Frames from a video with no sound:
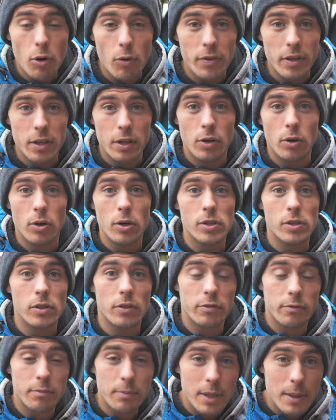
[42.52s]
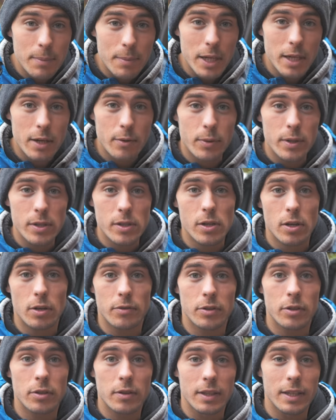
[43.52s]
over the course of me being a
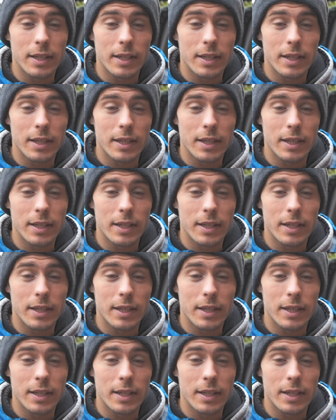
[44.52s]
windsurfer,